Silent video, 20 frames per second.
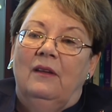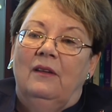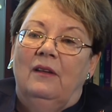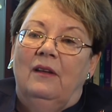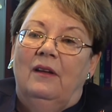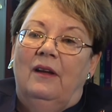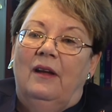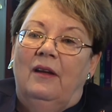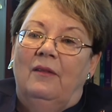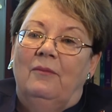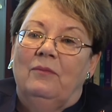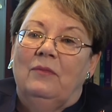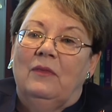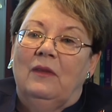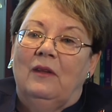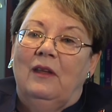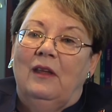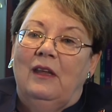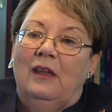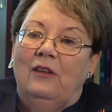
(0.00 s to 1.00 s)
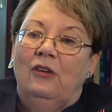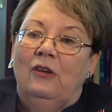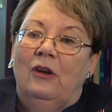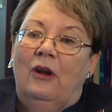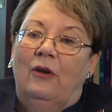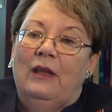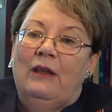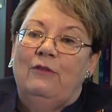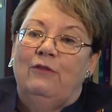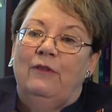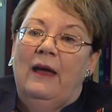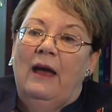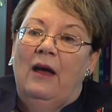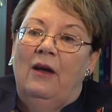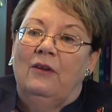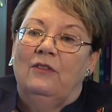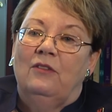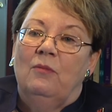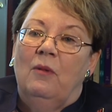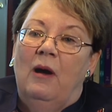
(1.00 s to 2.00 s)
You know, he
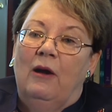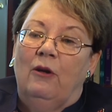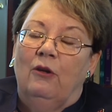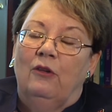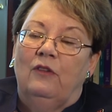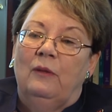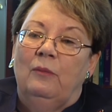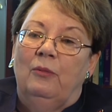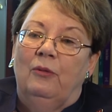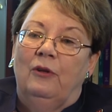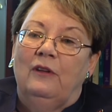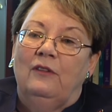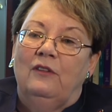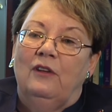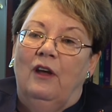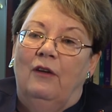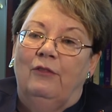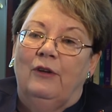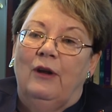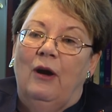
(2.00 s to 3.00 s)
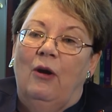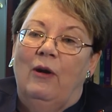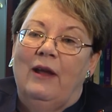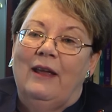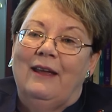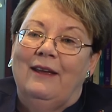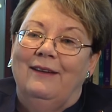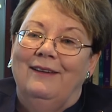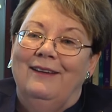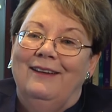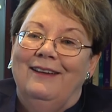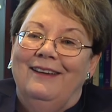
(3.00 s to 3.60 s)
found democracy pretty tough going in